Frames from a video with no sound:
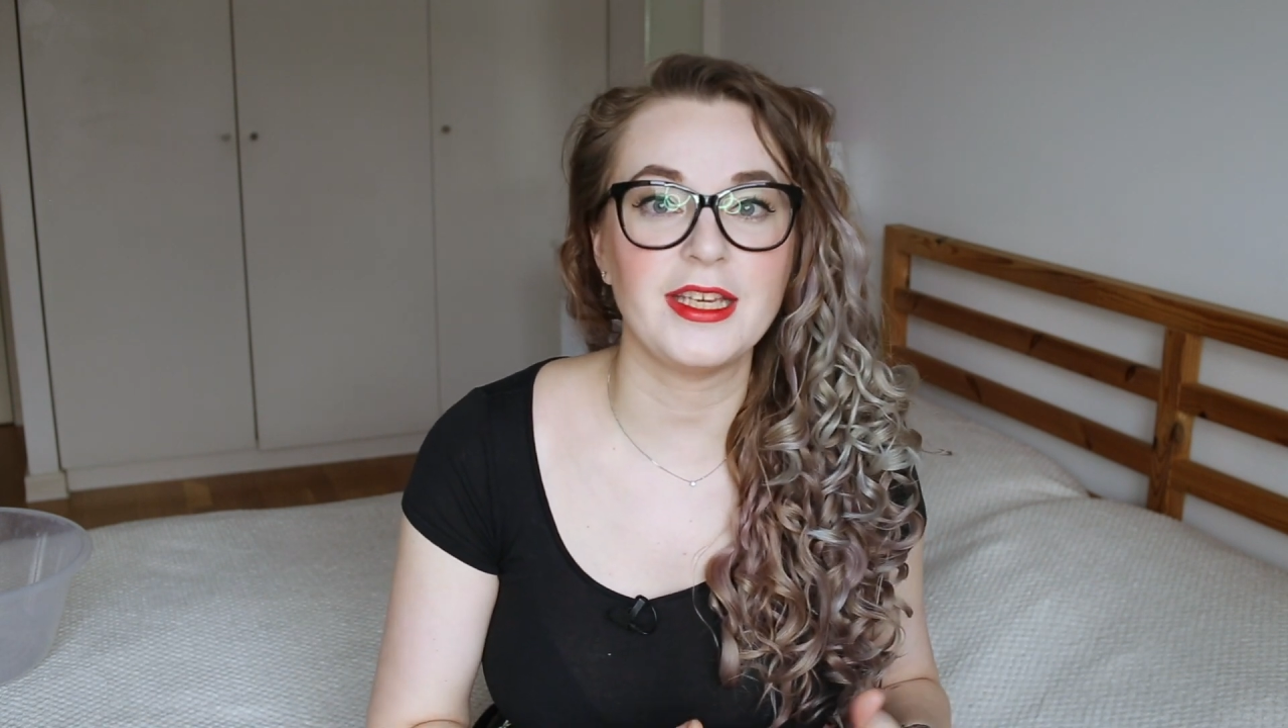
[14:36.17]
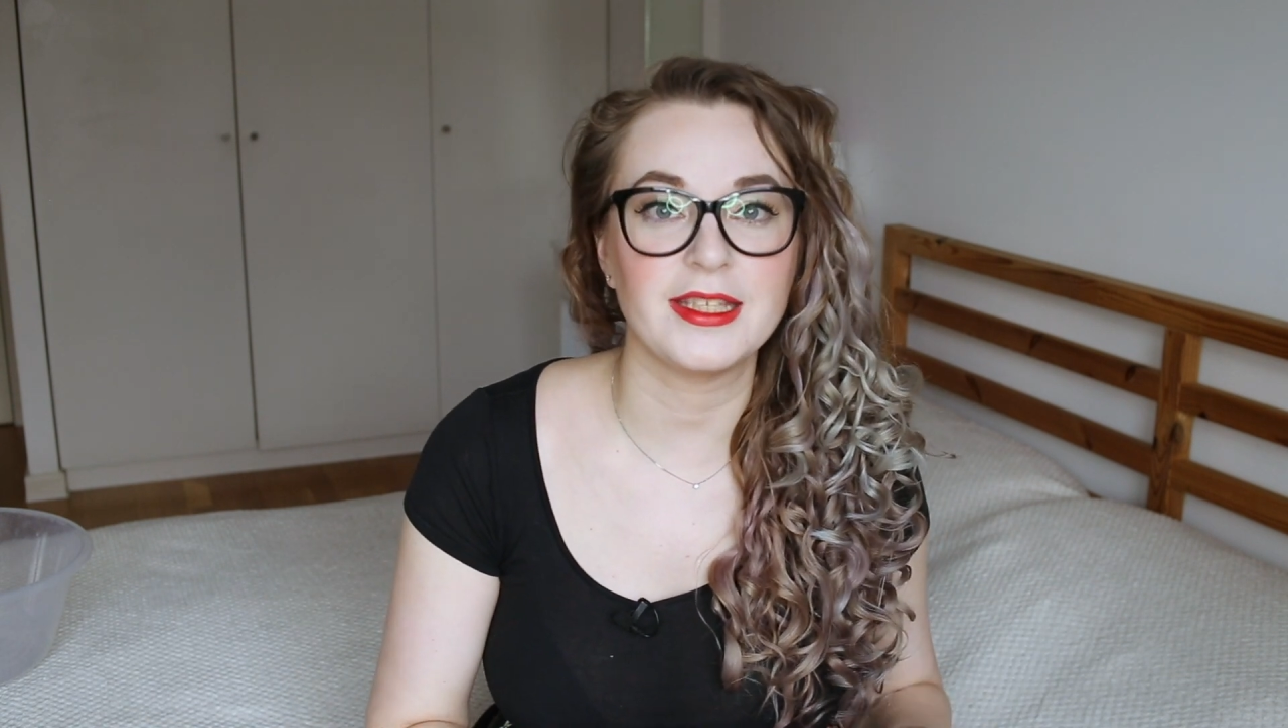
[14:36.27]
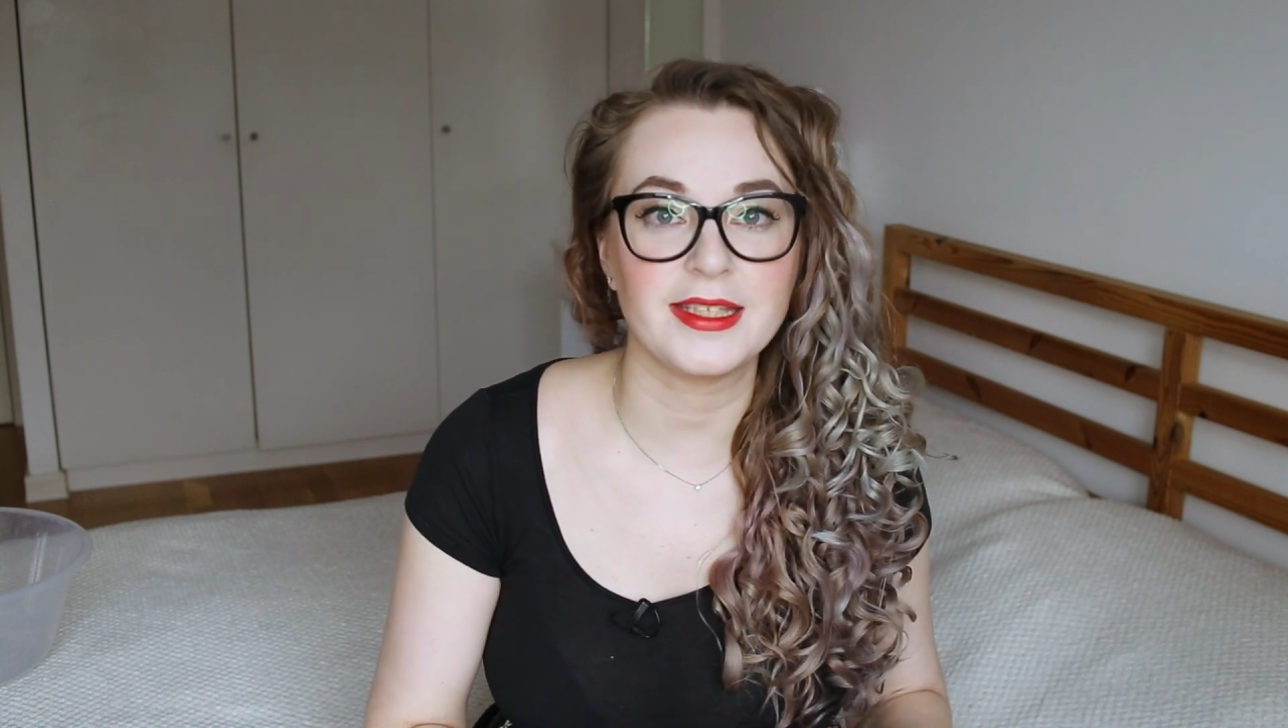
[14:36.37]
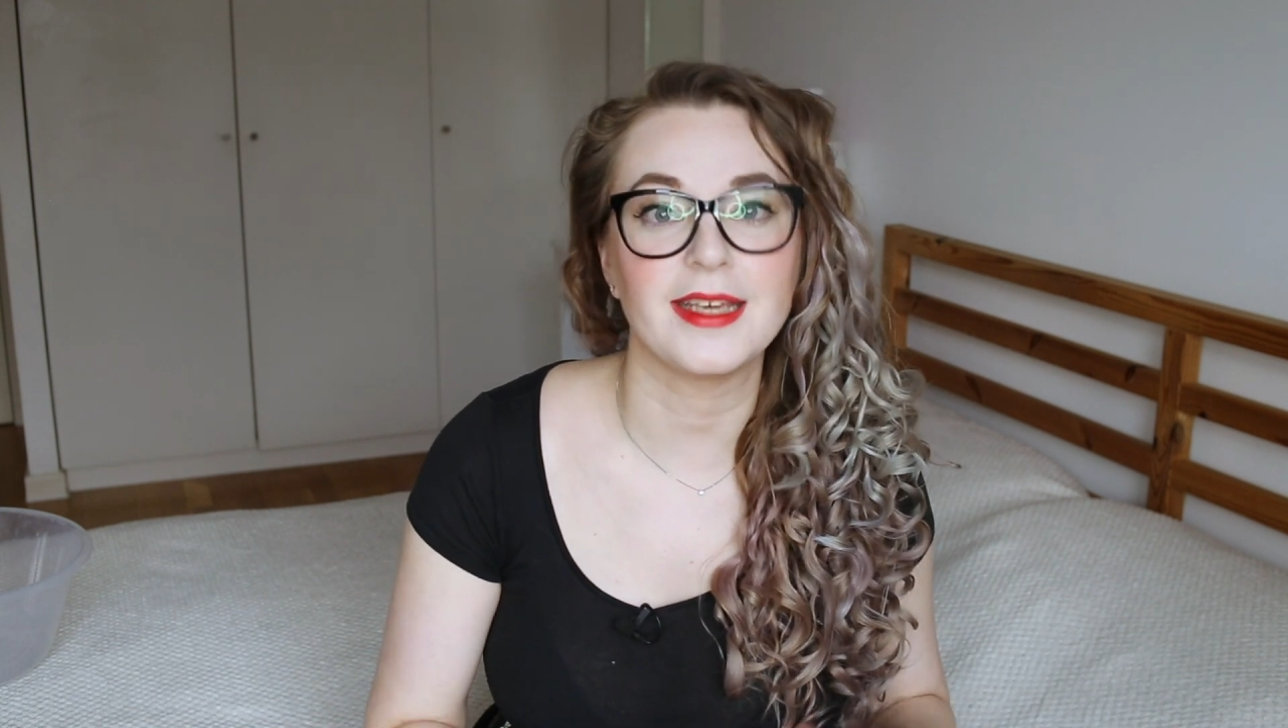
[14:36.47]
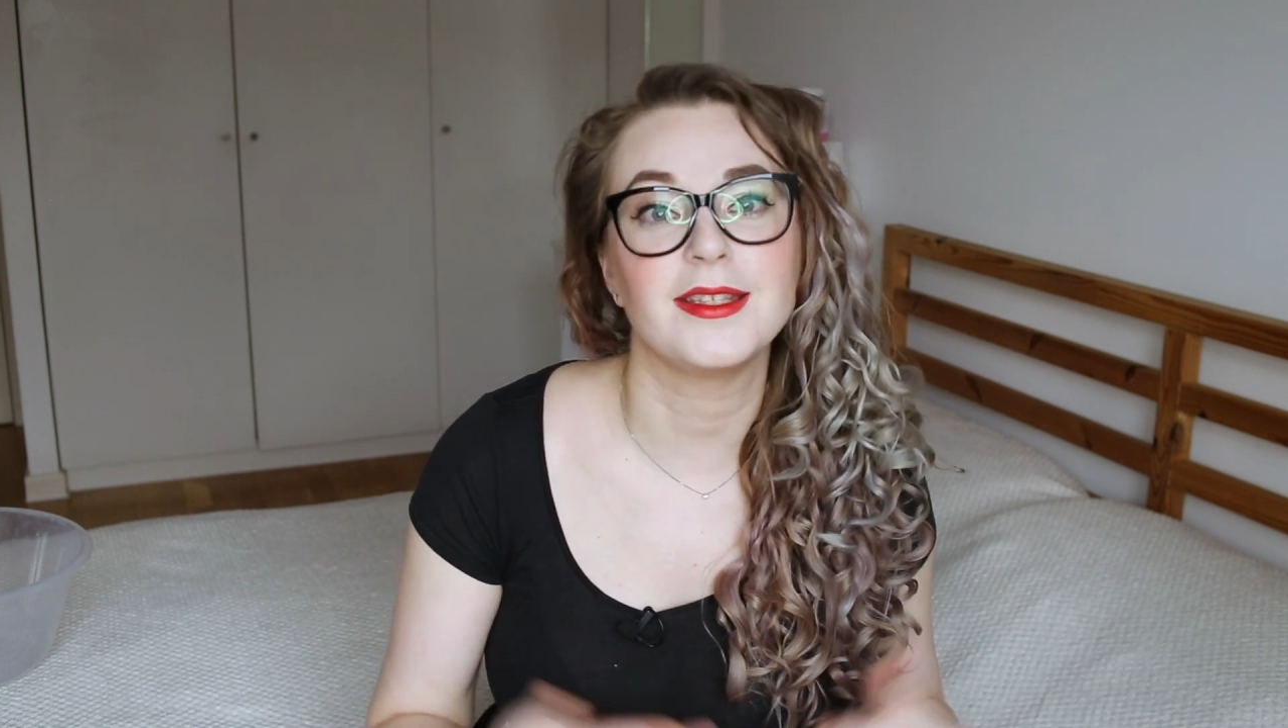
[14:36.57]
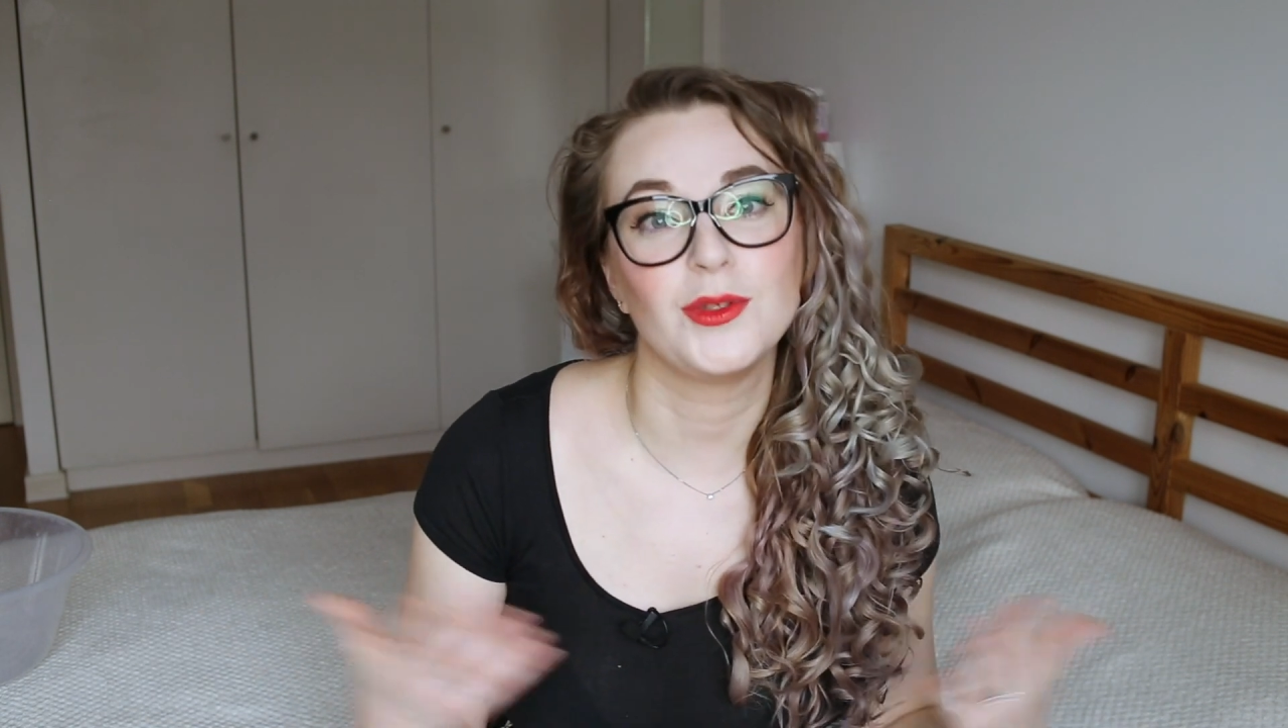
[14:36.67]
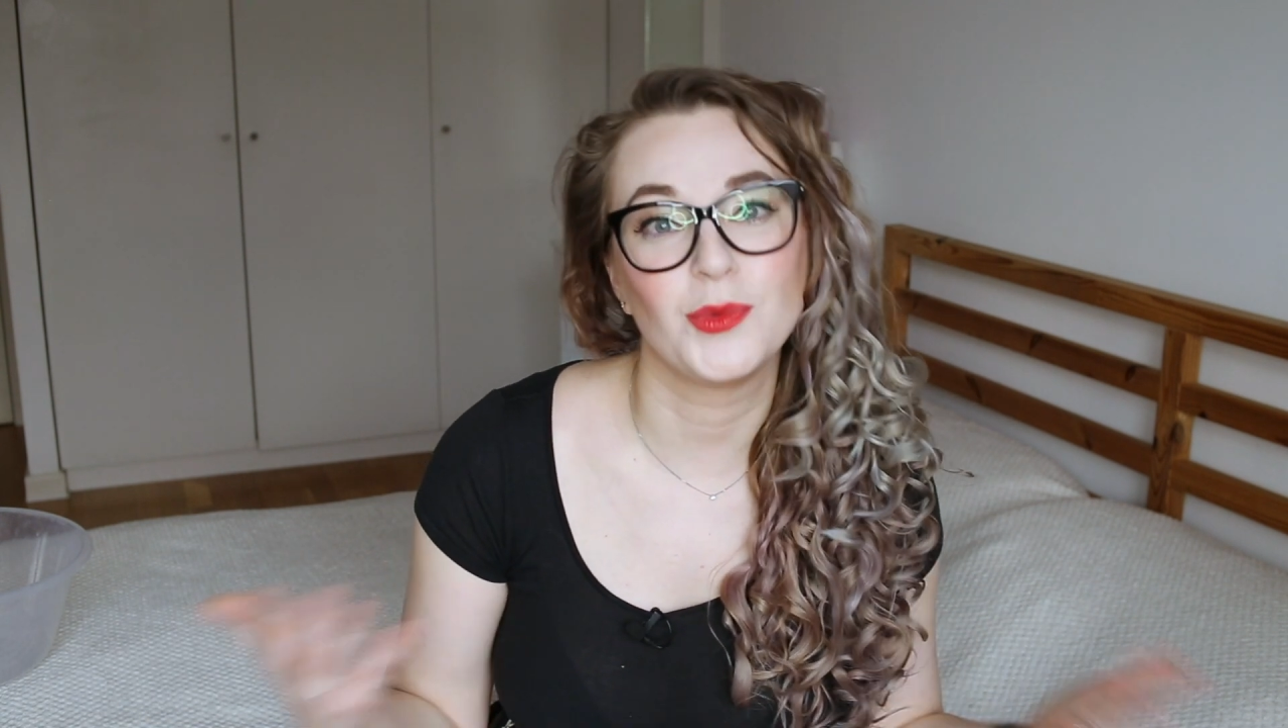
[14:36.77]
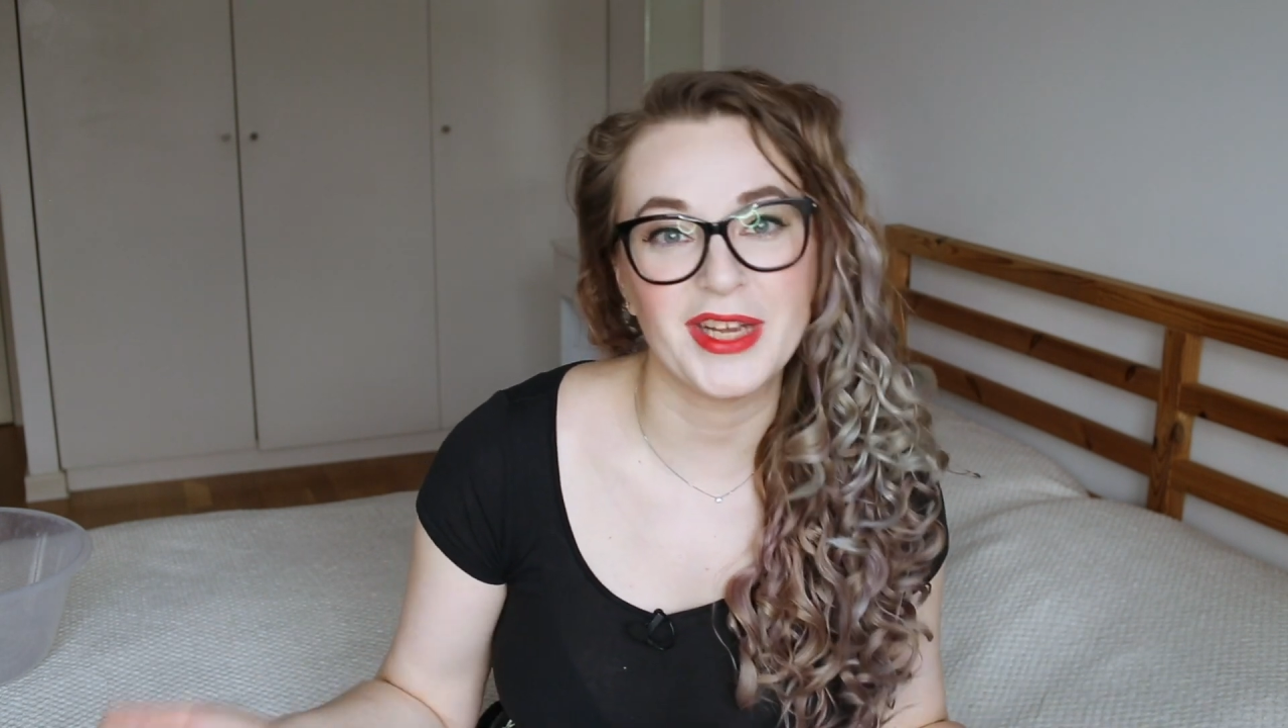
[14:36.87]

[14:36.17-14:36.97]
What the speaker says: is getting